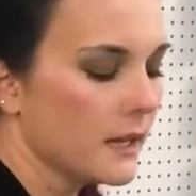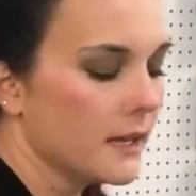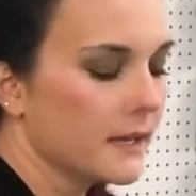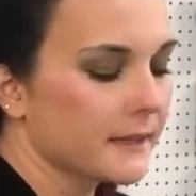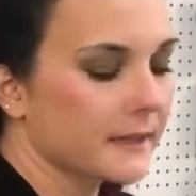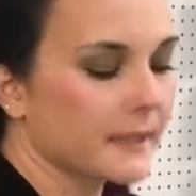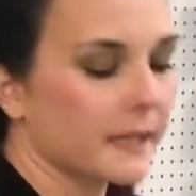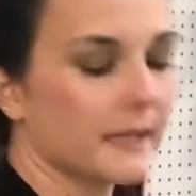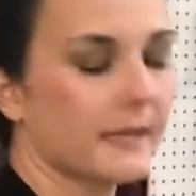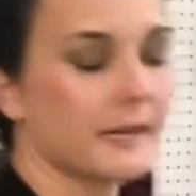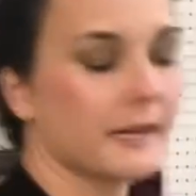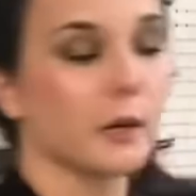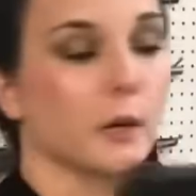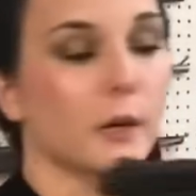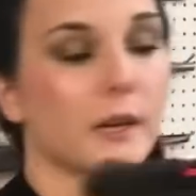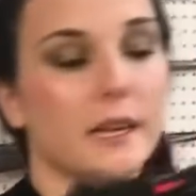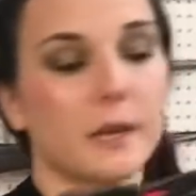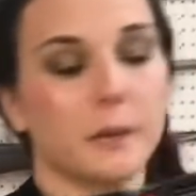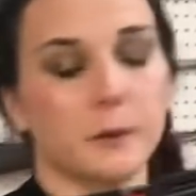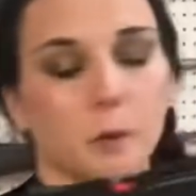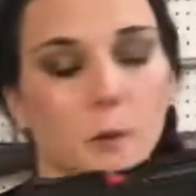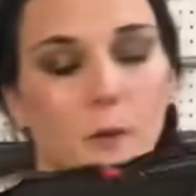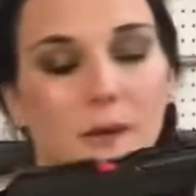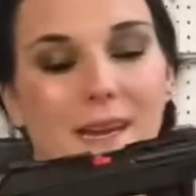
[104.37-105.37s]
Security
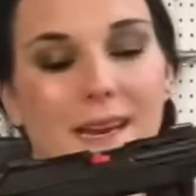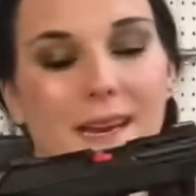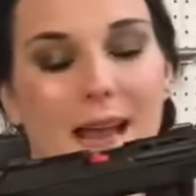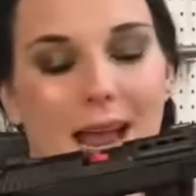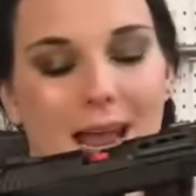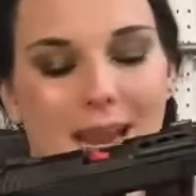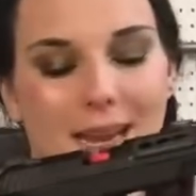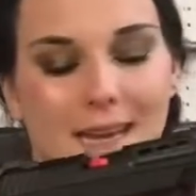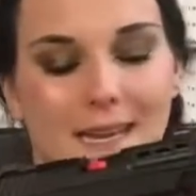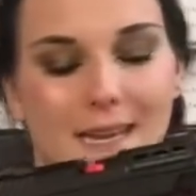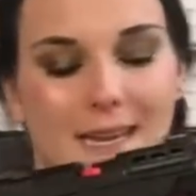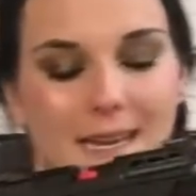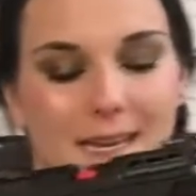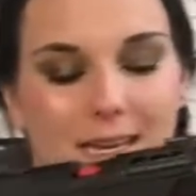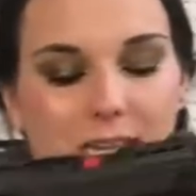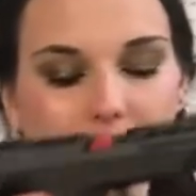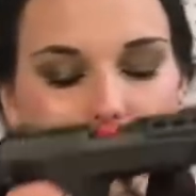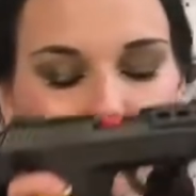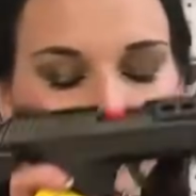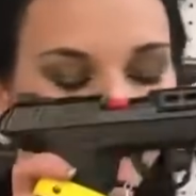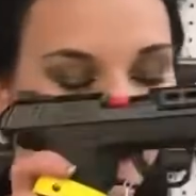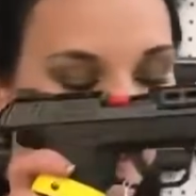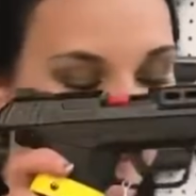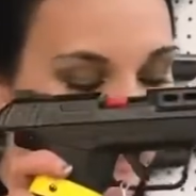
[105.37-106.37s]
380.
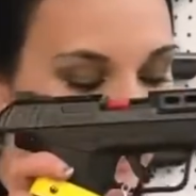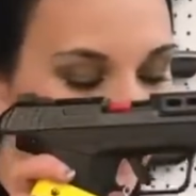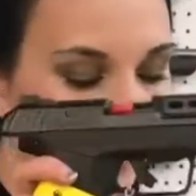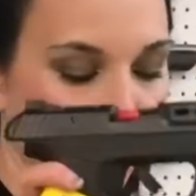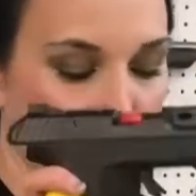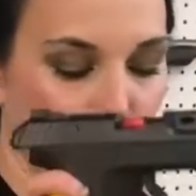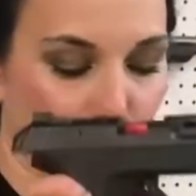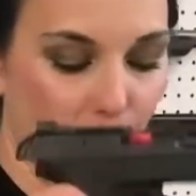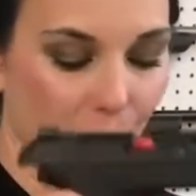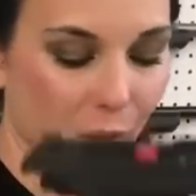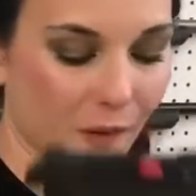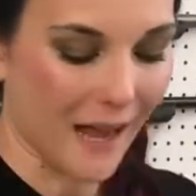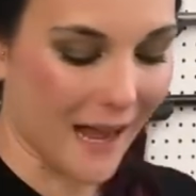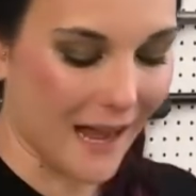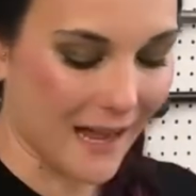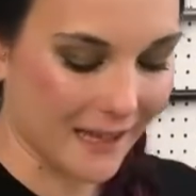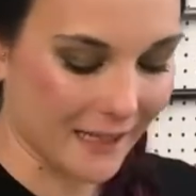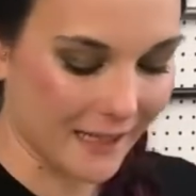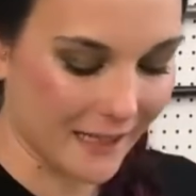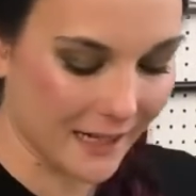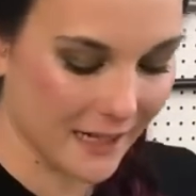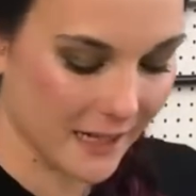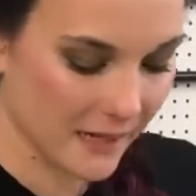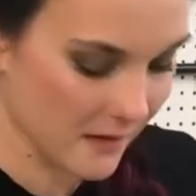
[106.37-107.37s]
She's going to be
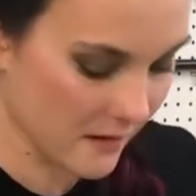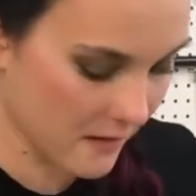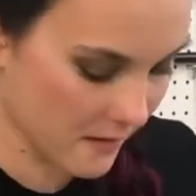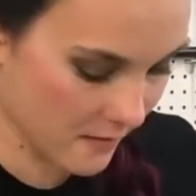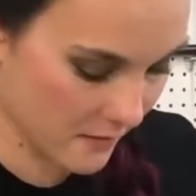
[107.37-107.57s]
290.